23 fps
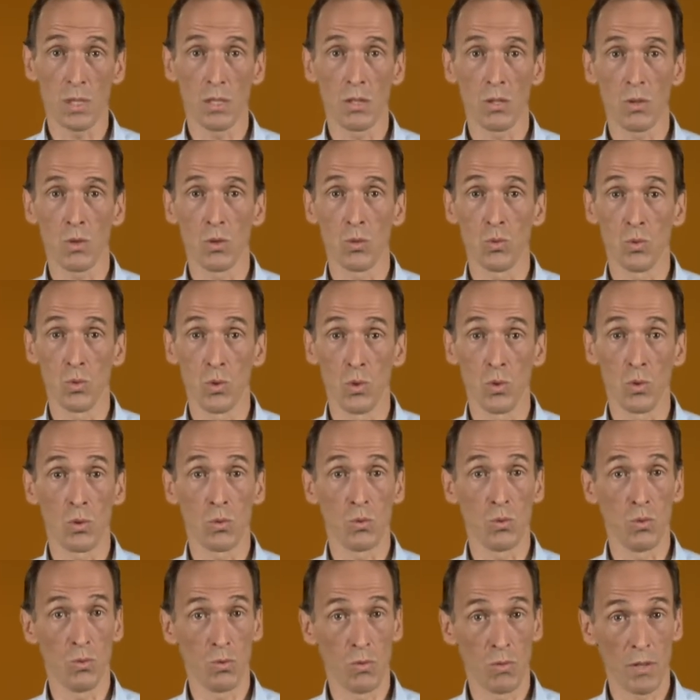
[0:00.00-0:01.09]
Then we give
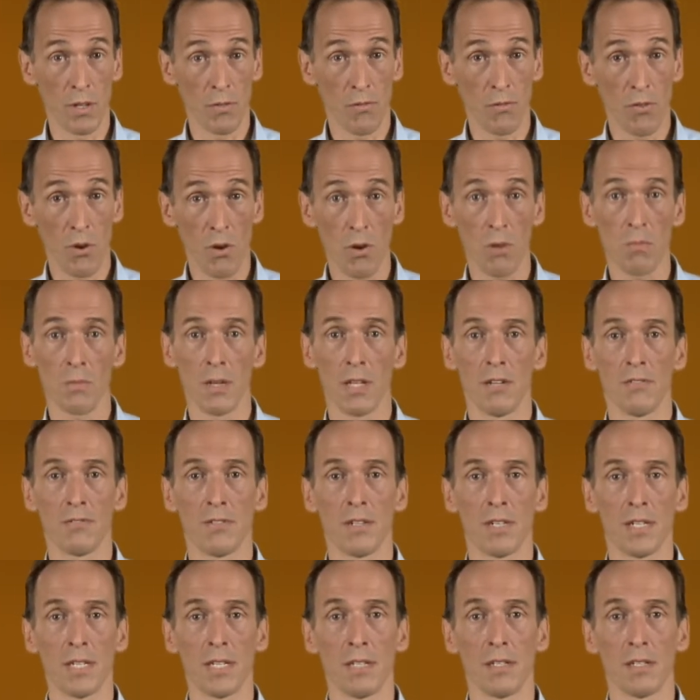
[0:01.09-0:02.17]
flour a new
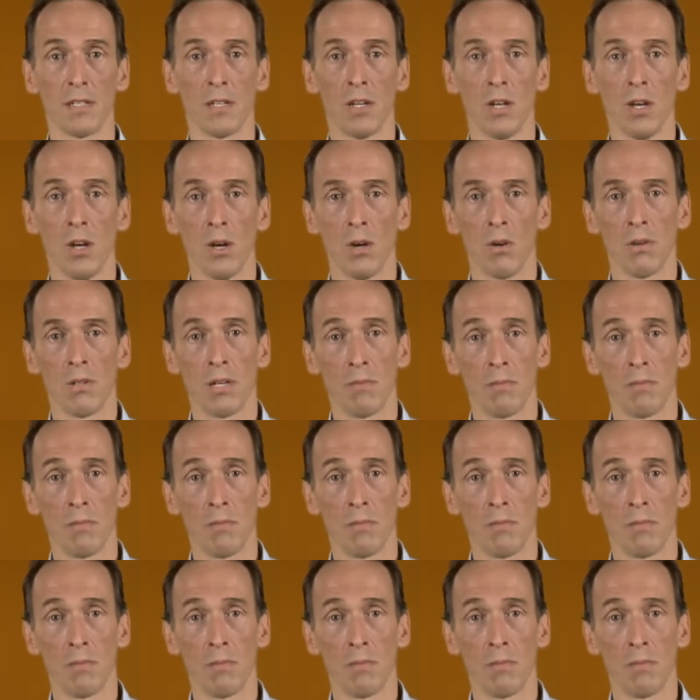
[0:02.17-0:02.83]
form by